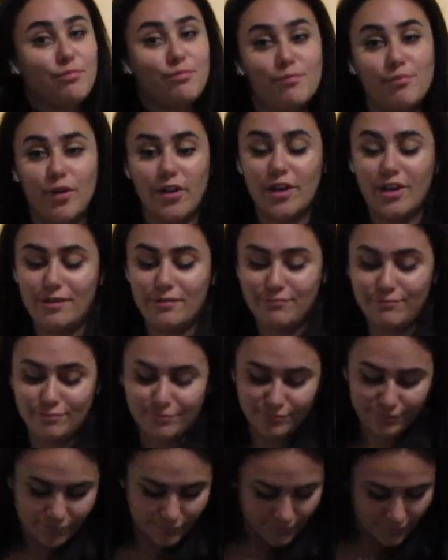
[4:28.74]
but
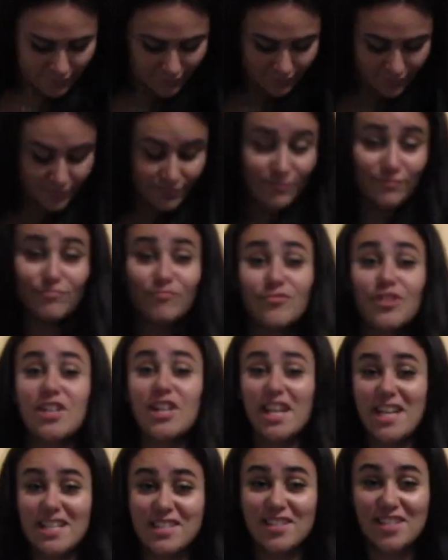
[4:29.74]
they're
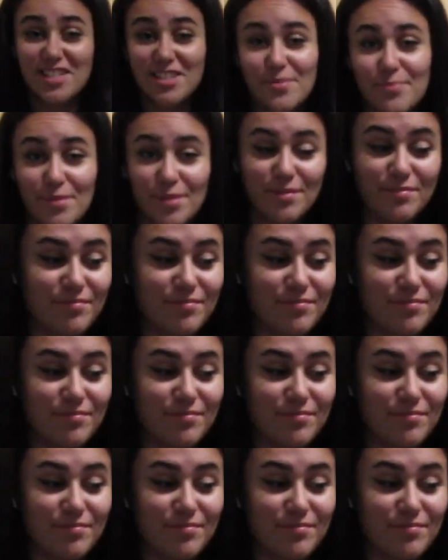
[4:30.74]
nice, they're simple.